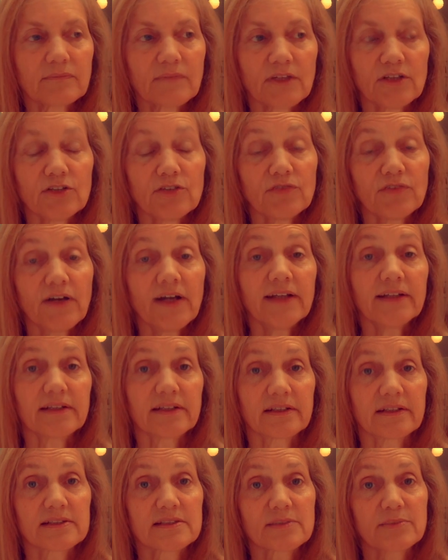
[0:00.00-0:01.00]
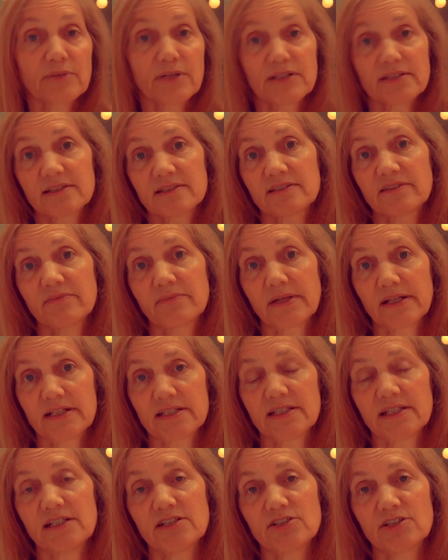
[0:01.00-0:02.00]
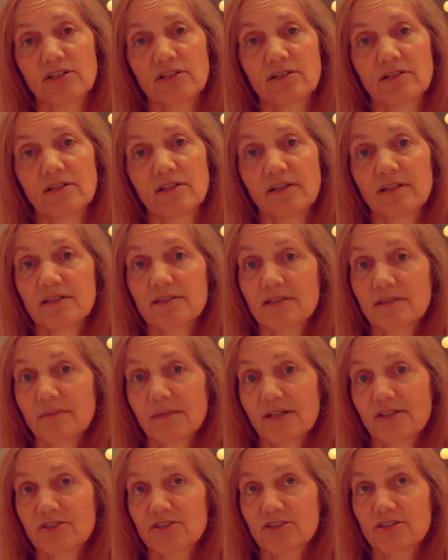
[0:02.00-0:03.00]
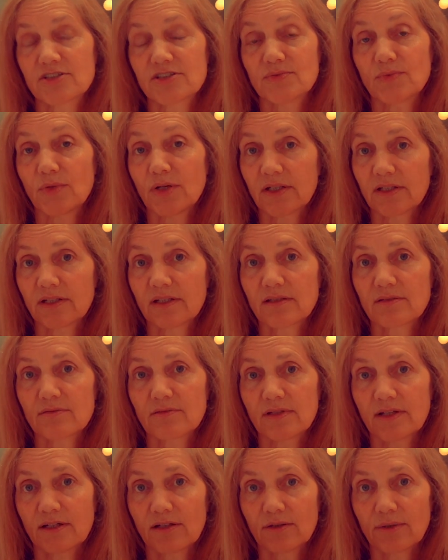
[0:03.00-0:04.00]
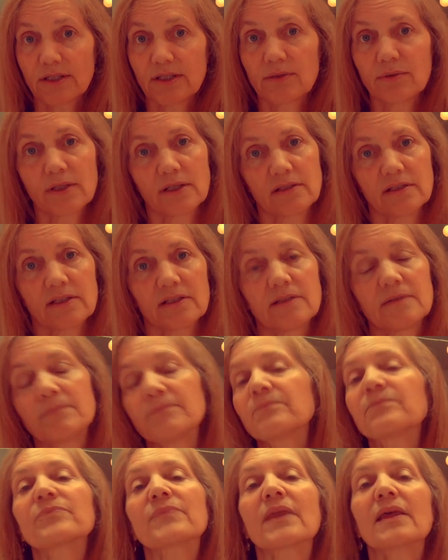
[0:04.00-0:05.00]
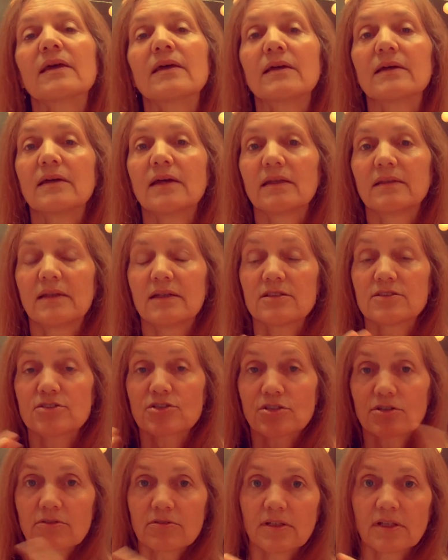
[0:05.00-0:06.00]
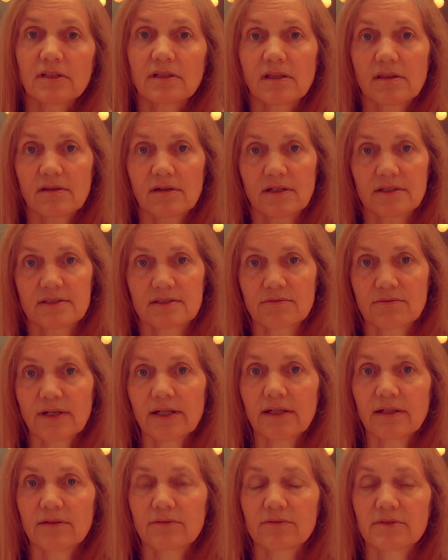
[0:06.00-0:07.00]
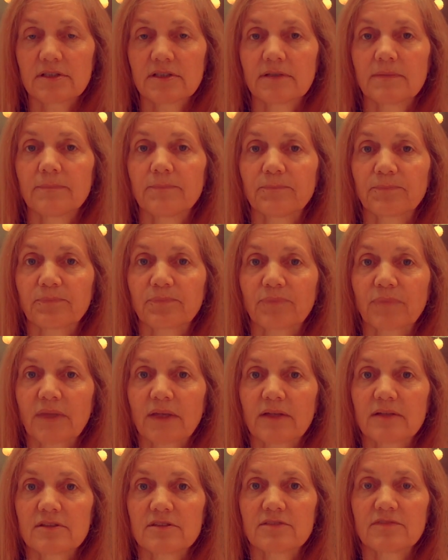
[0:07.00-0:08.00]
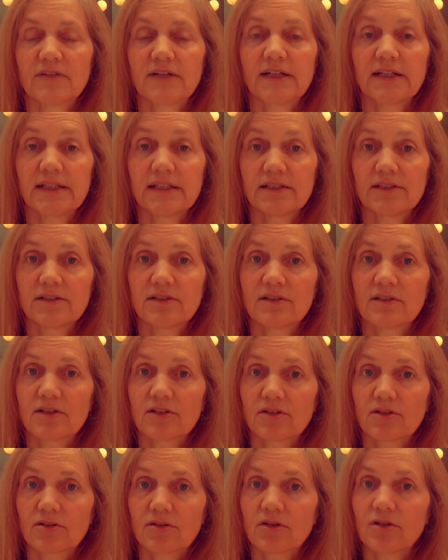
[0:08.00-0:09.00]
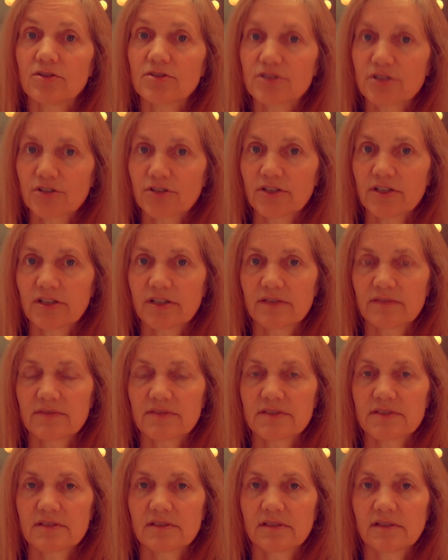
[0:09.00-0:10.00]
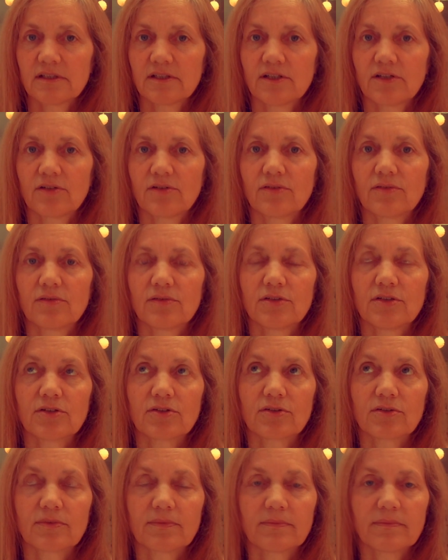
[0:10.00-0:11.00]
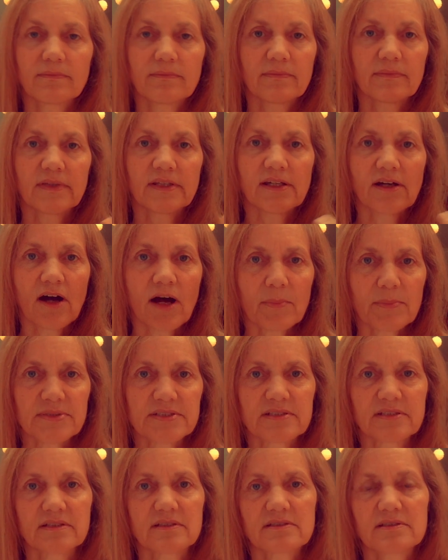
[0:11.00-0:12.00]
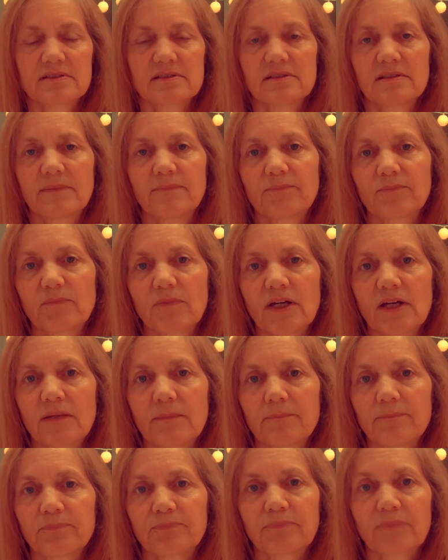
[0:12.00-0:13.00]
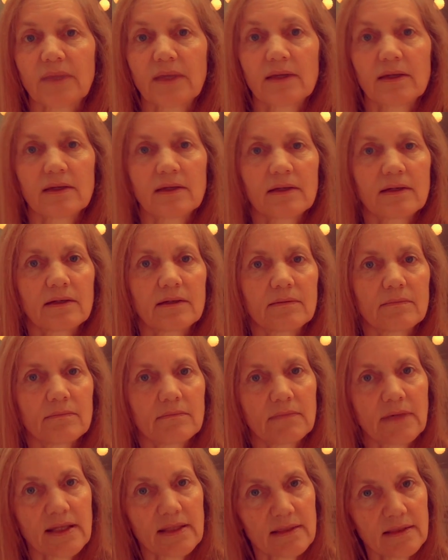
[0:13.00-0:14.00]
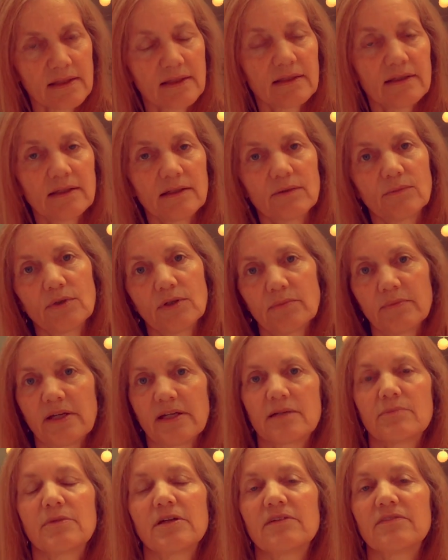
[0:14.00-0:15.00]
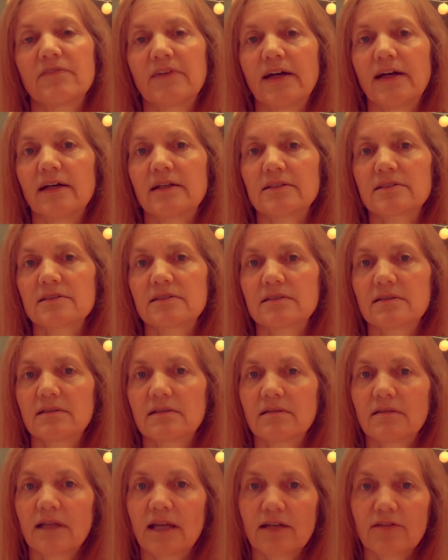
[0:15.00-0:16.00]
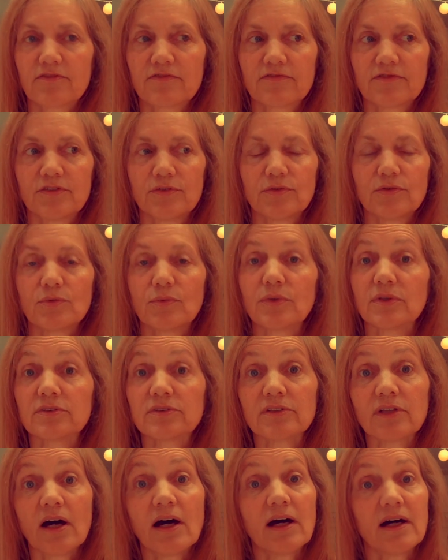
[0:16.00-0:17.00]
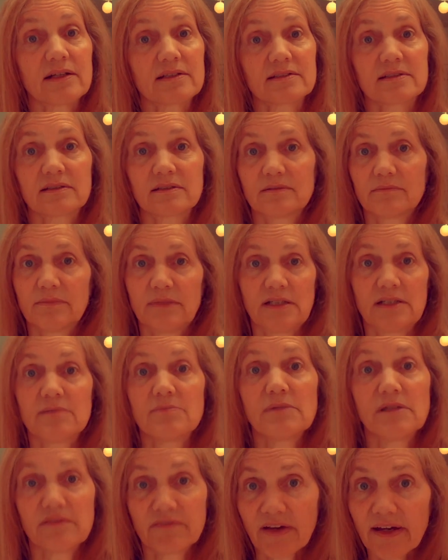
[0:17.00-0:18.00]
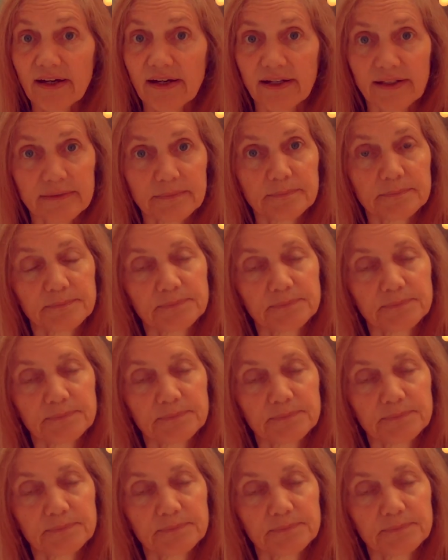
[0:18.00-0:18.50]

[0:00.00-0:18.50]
And you find it's a process of meditation. So I'm actually just walking through that quite quickly. And then turning the thoughts around to find their alternatives, the opposites. My thinking will make me fat. That food will not make me fat.